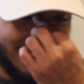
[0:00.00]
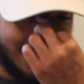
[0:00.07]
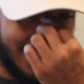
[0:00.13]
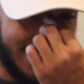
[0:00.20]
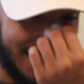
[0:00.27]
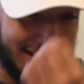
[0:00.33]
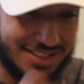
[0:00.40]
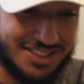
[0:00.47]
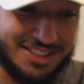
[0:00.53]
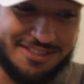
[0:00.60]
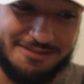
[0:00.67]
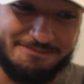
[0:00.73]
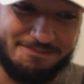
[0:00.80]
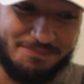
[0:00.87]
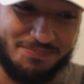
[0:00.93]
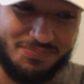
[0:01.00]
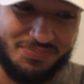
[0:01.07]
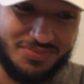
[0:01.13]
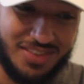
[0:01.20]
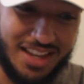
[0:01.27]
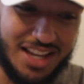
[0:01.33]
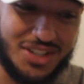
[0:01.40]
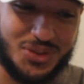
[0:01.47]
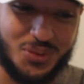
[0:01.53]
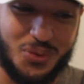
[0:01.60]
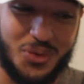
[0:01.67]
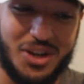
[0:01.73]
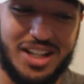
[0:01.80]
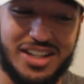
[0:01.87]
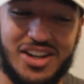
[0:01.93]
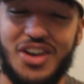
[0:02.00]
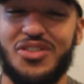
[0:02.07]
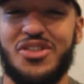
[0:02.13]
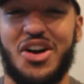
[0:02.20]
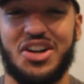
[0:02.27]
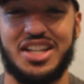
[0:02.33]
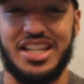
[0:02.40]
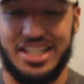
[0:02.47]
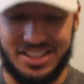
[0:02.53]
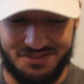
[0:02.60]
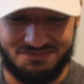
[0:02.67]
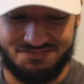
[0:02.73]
Like it's really unlucky.